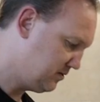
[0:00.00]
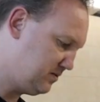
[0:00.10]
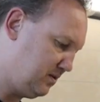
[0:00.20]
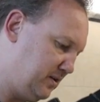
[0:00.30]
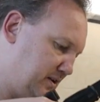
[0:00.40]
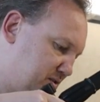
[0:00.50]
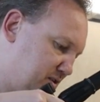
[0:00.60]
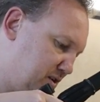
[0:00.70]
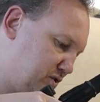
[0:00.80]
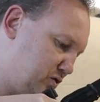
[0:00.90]
So let's
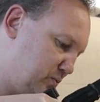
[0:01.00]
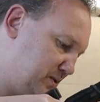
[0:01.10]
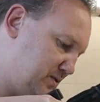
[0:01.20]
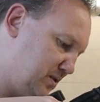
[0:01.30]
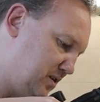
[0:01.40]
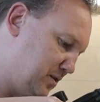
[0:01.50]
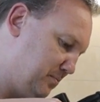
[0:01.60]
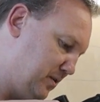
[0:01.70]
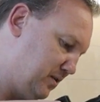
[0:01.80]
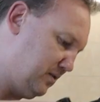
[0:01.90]
twist on the
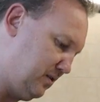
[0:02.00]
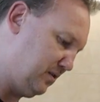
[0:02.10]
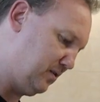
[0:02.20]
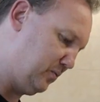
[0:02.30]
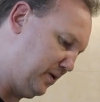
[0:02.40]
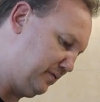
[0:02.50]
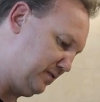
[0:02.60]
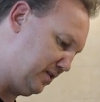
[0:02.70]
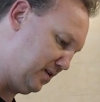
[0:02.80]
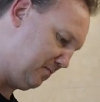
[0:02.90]
bottle
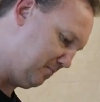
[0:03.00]
with the